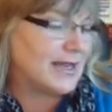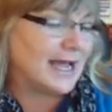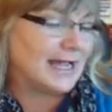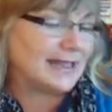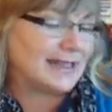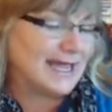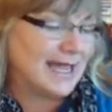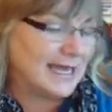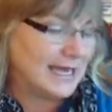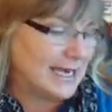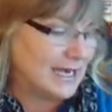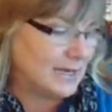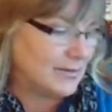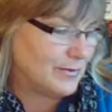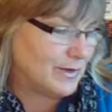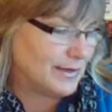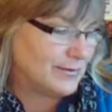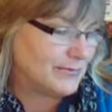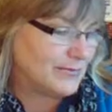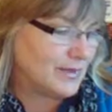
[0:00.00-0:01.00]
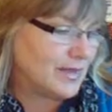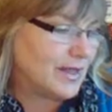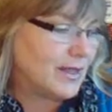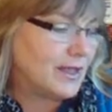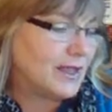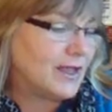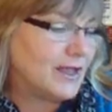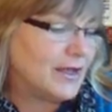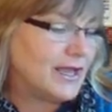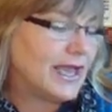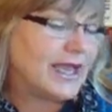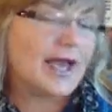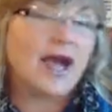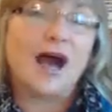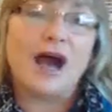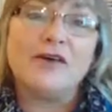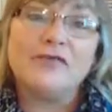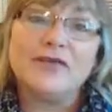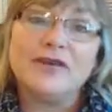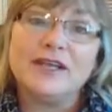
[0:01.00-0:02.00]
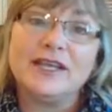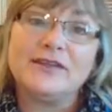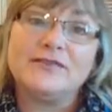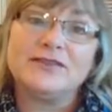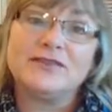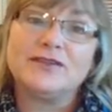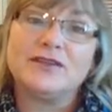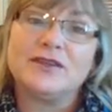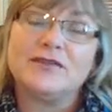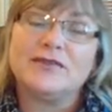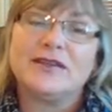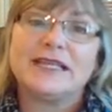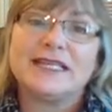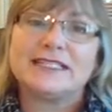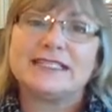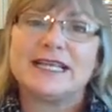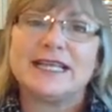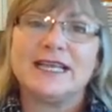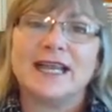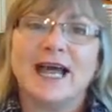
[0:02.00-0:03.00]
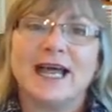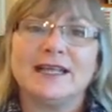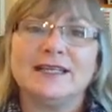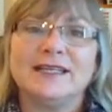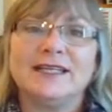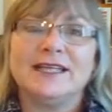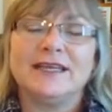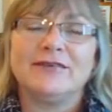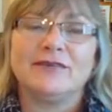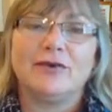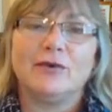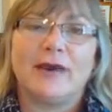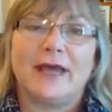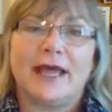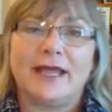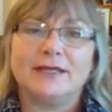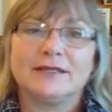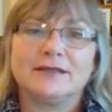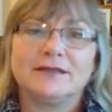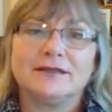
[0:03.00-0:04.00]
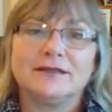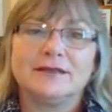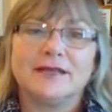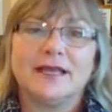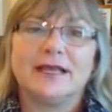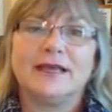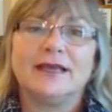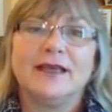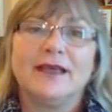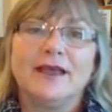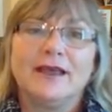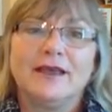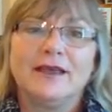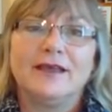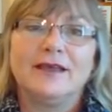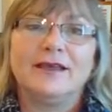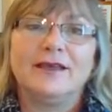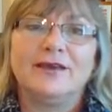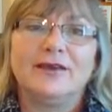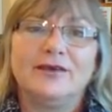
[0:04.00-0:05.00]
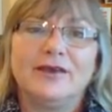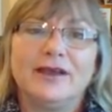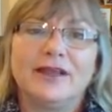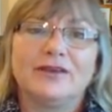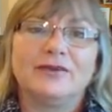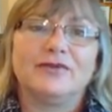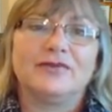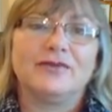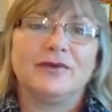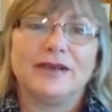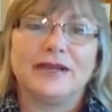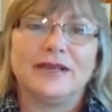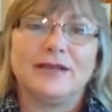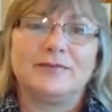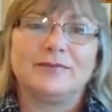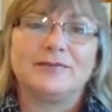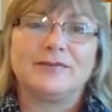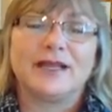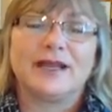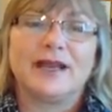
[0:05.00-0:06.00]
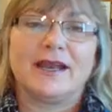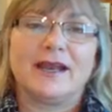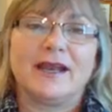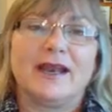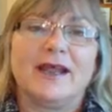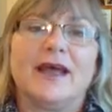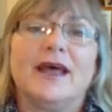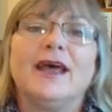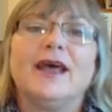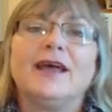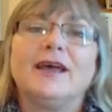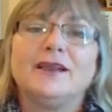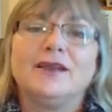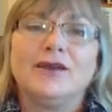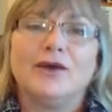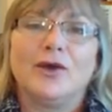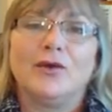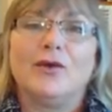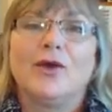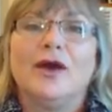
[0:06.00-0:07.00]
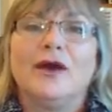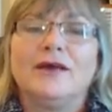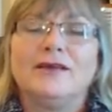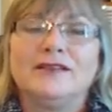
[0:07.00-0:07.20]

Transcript: Not then anyway. Okay, offer gift certificates, not giveaways, like, get a free lip, No,